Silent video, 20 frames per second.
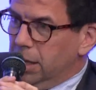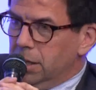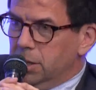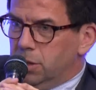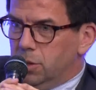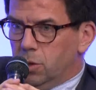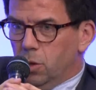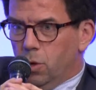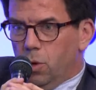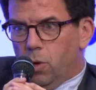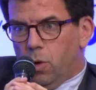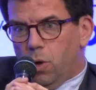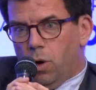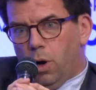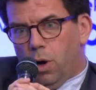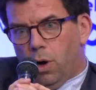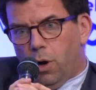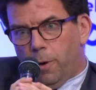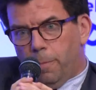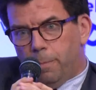So
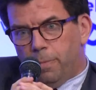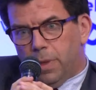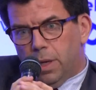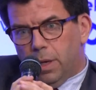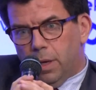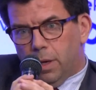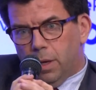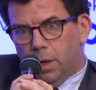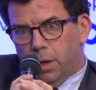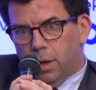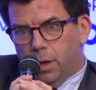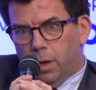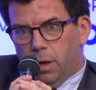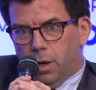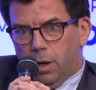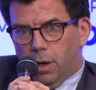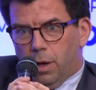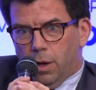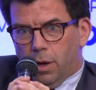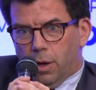um,
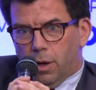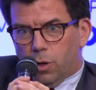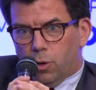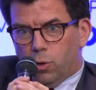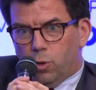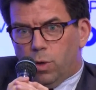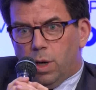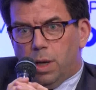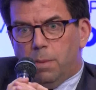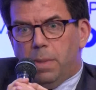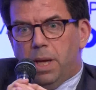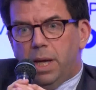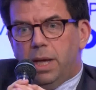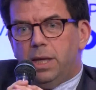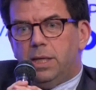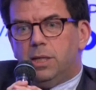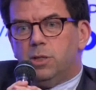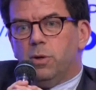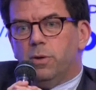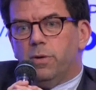uh, QNB
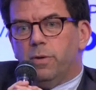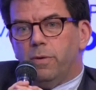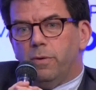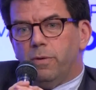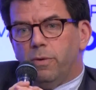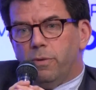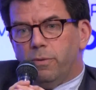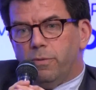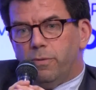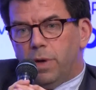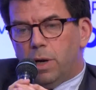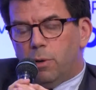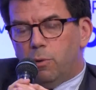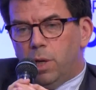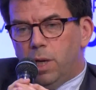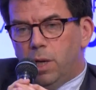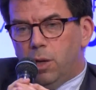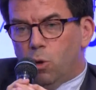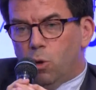is a, a very